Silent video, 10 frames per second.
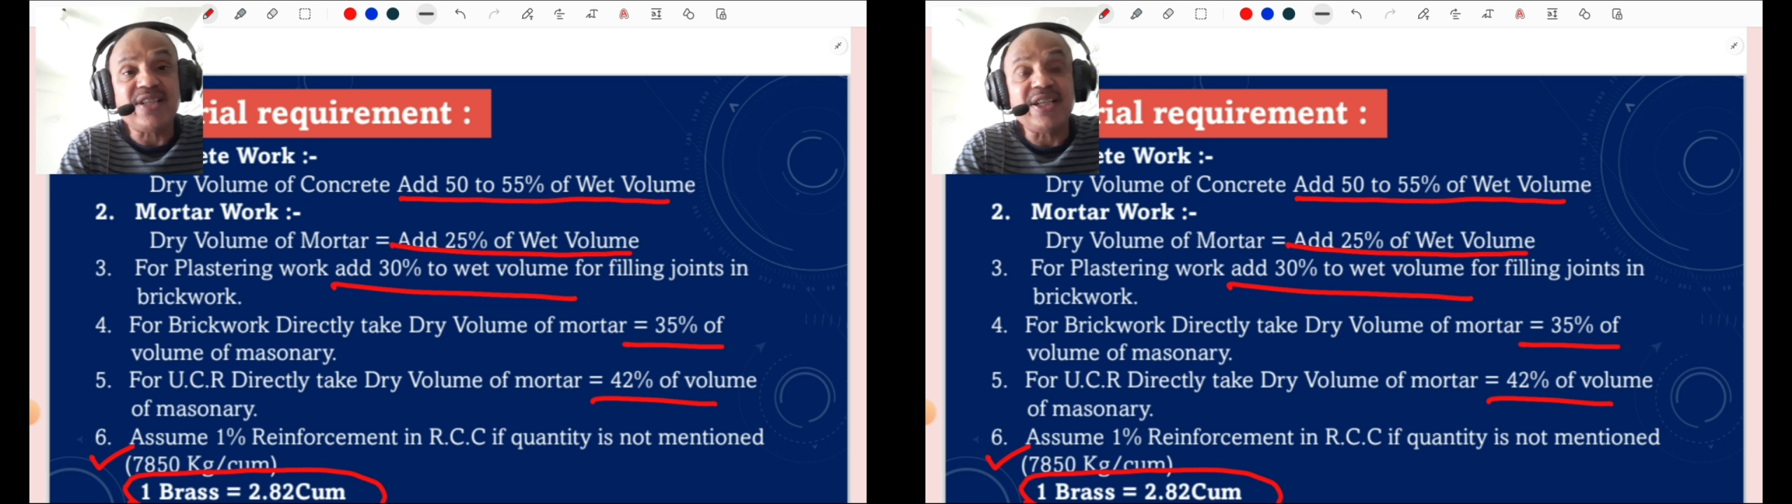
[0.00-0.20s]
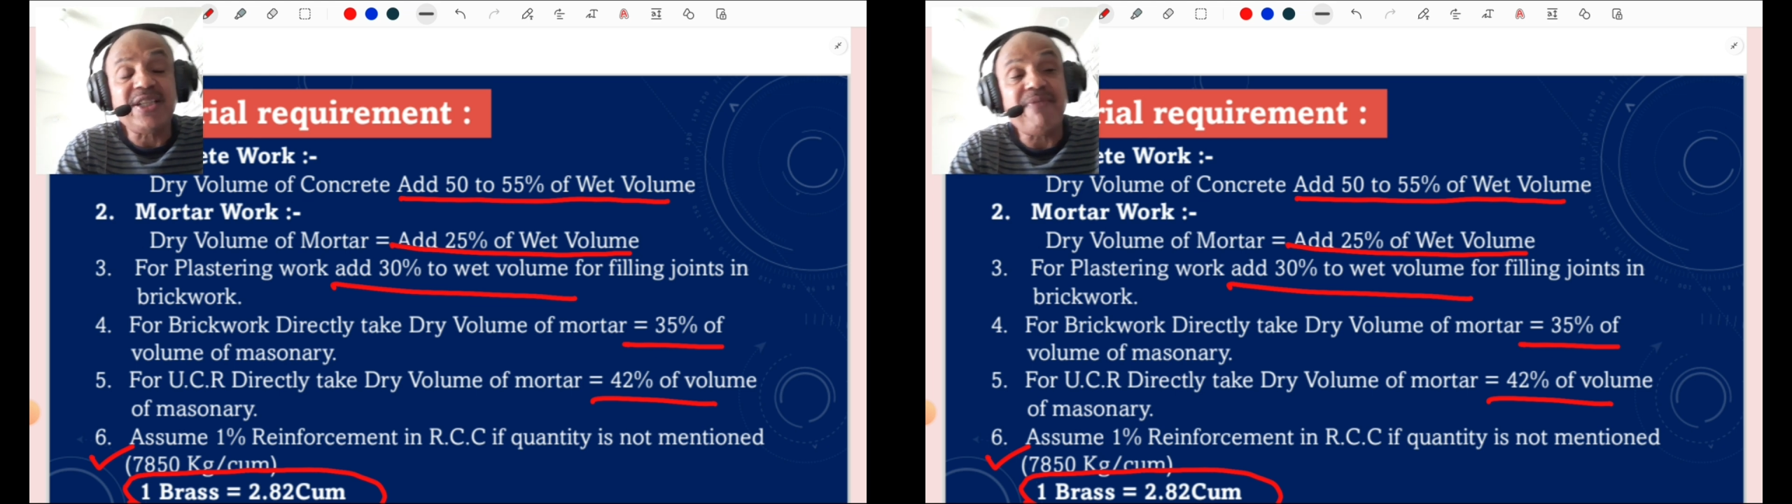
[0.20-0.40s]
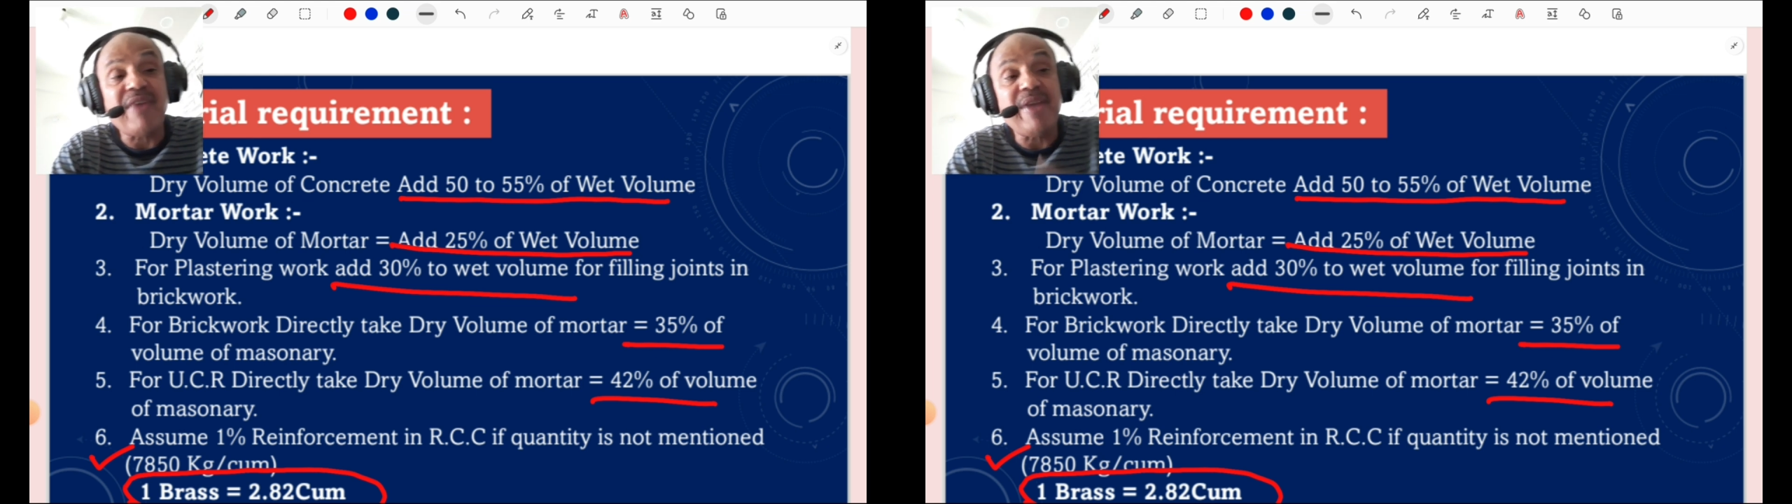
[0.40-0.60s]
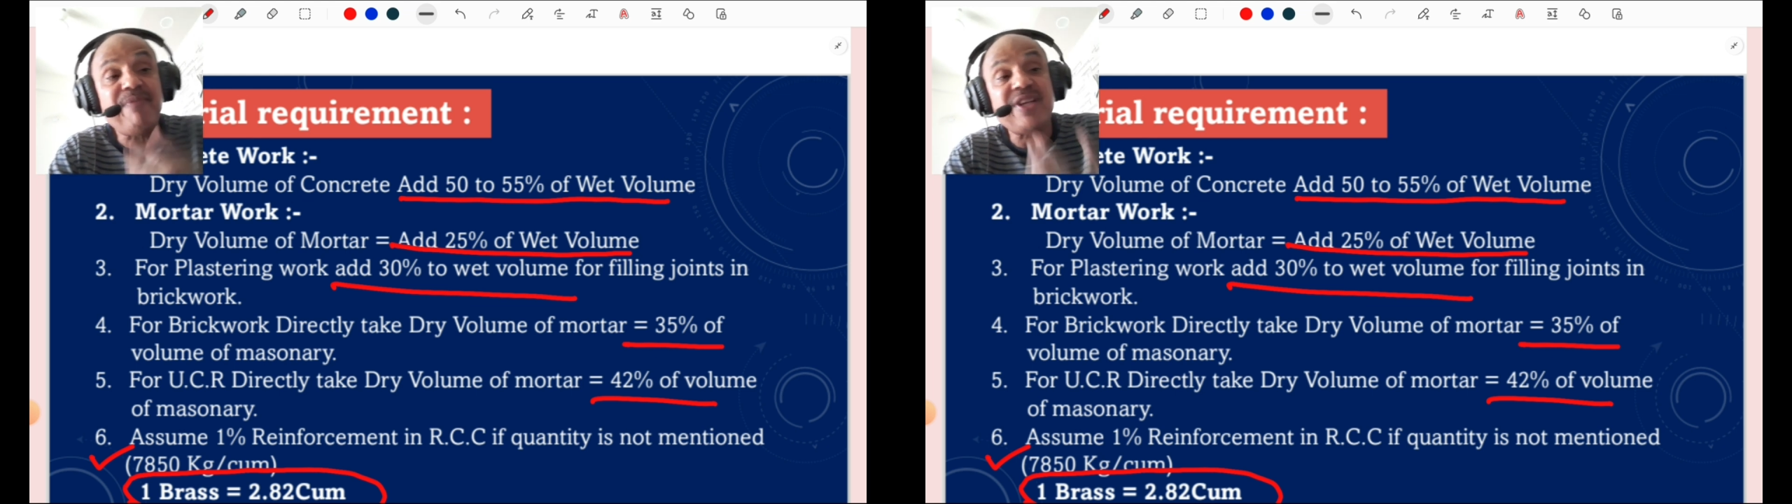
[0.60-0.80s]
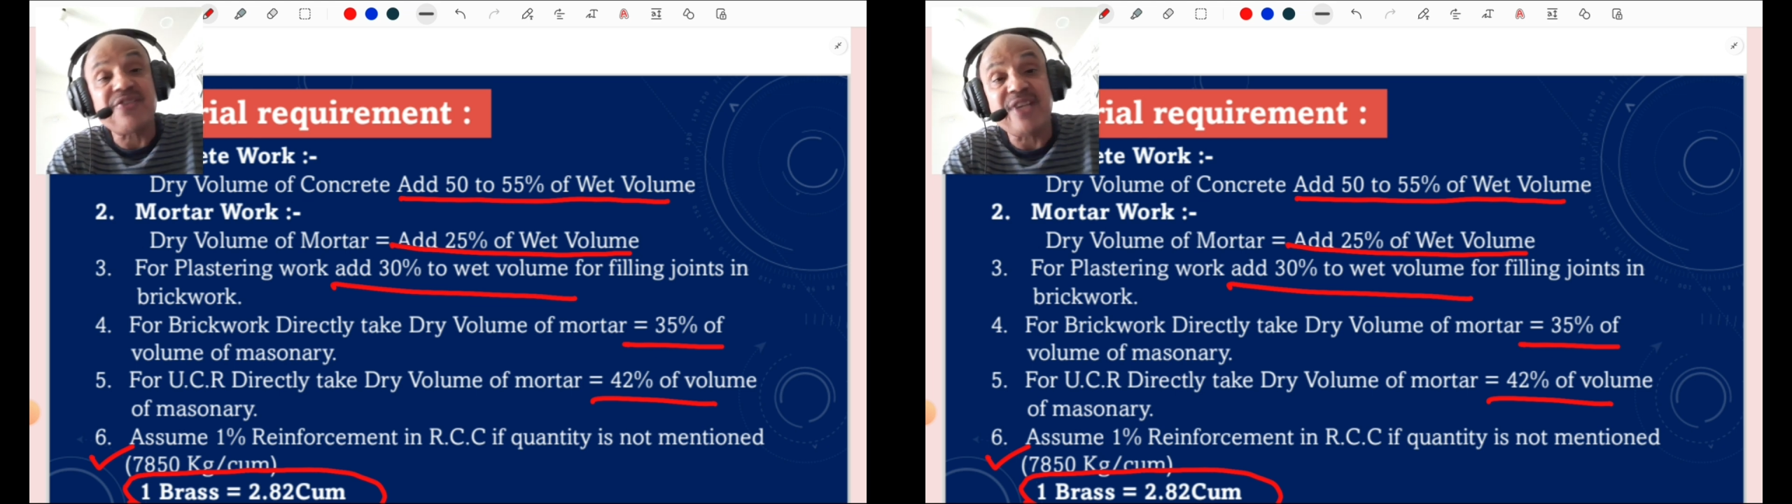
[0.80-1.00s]
thirty-five
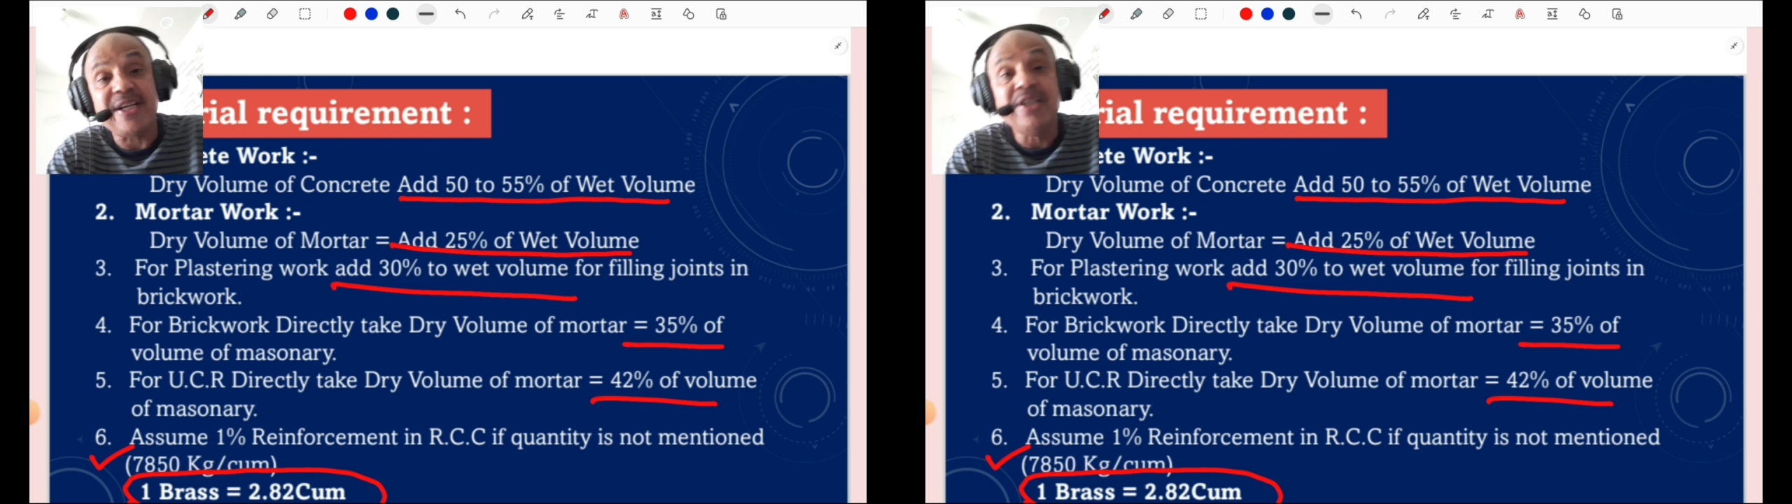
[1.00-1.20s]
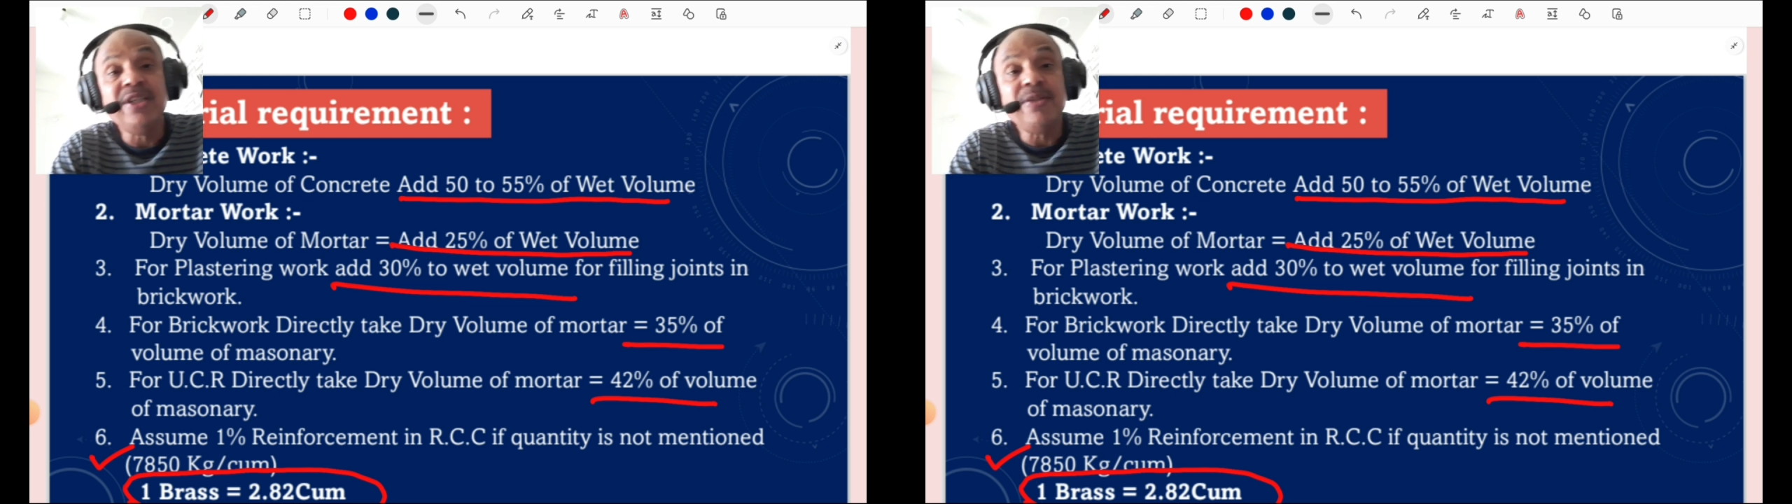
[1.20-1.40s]
percent